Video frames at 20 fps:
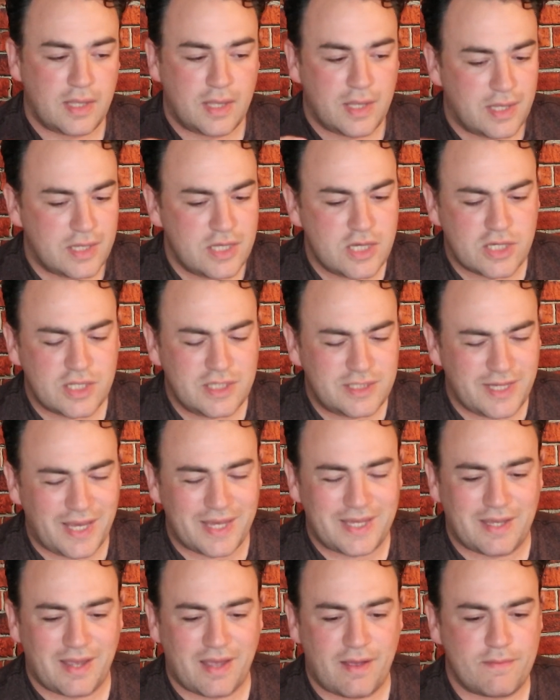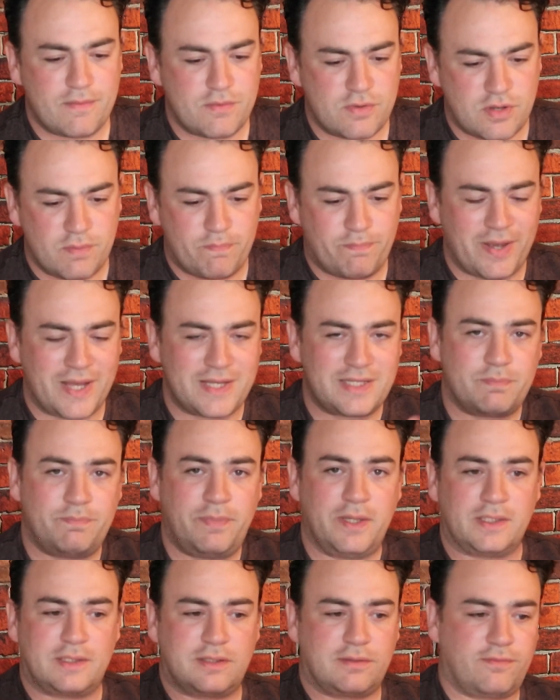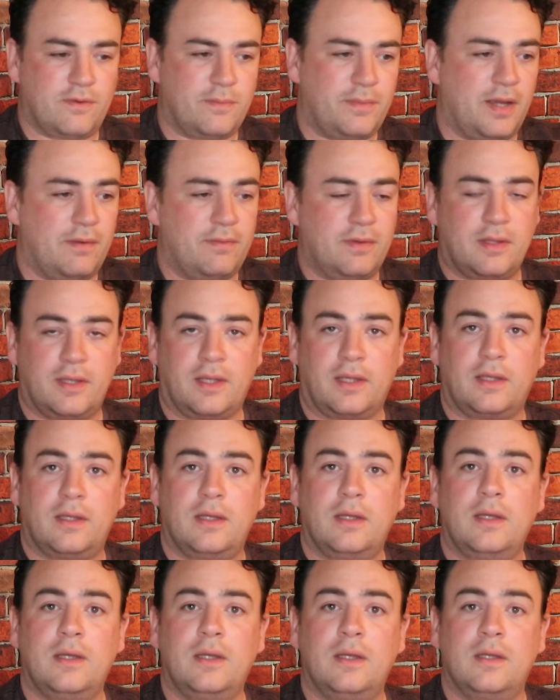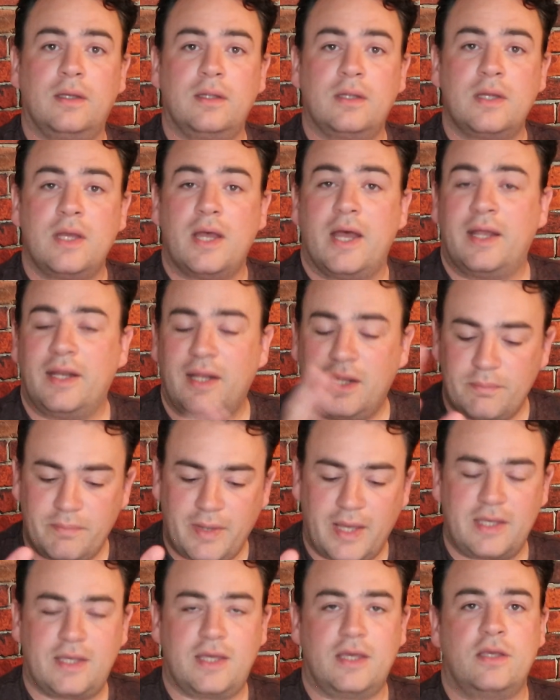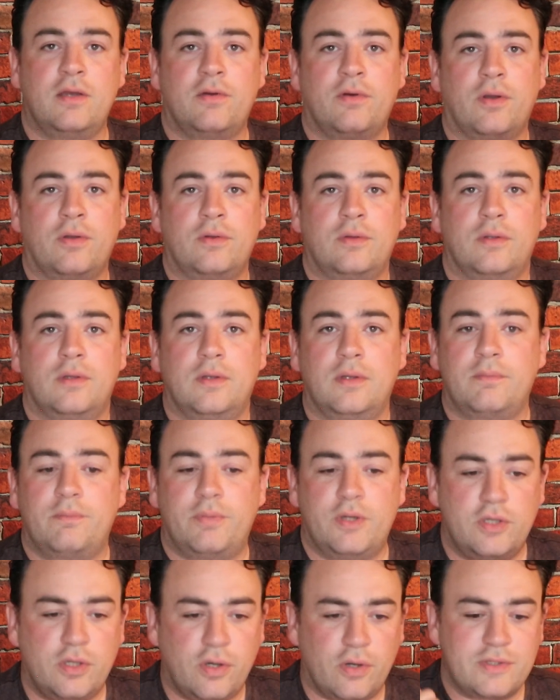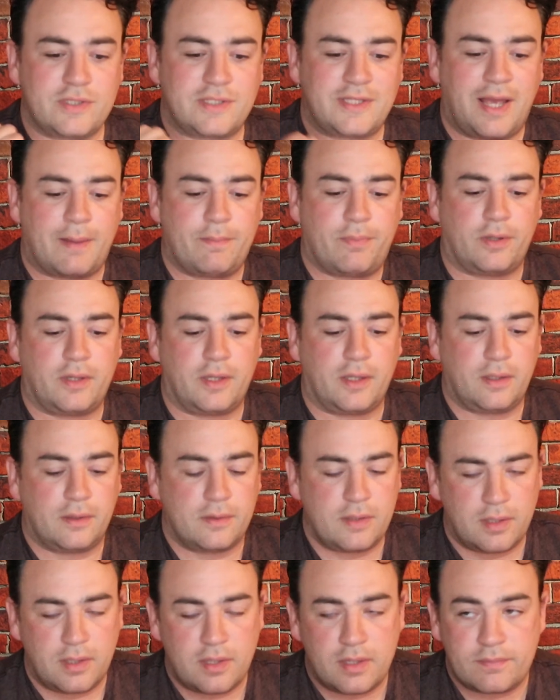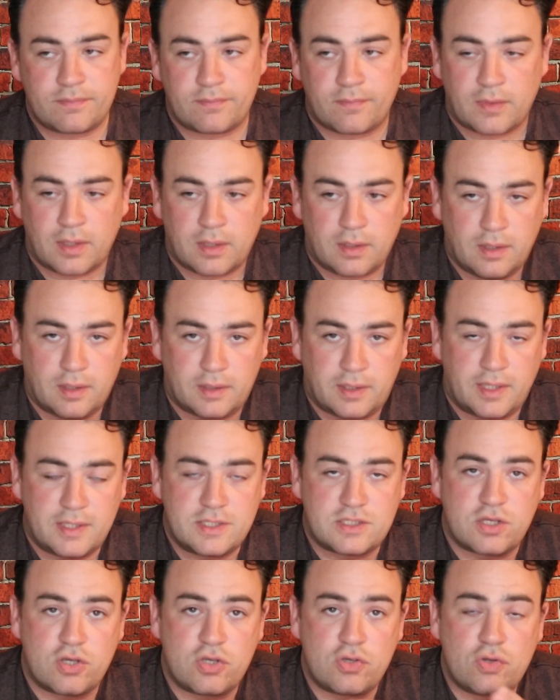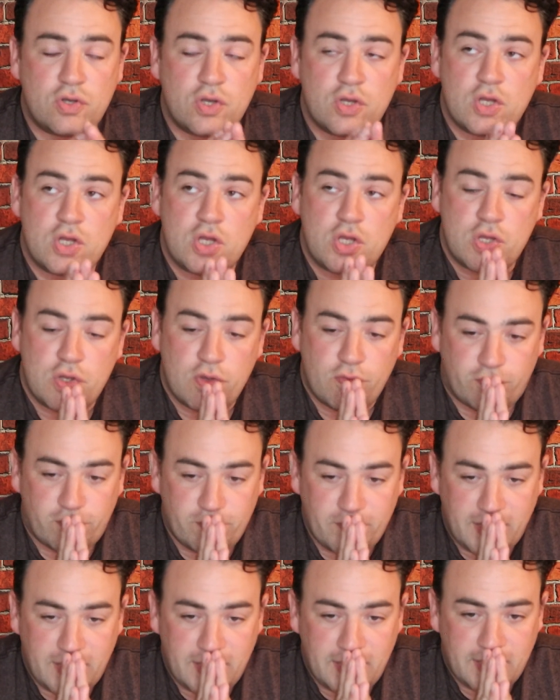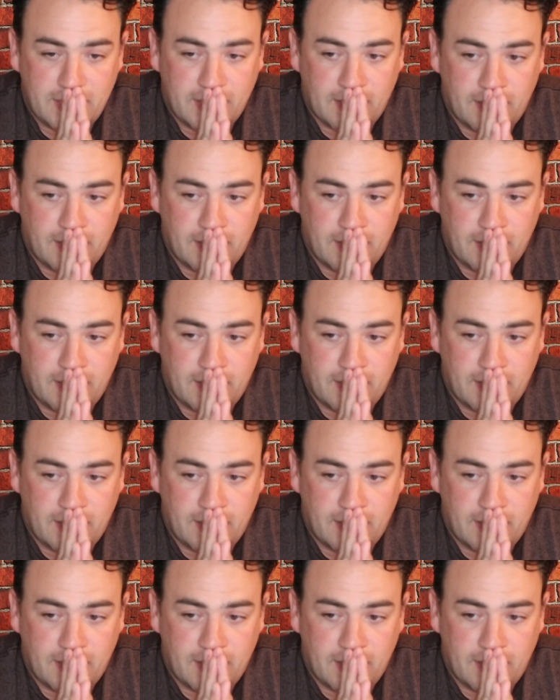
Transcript: you can take the best bits from everything and then make it your own. Put your own stamp on it. Okay, so for me,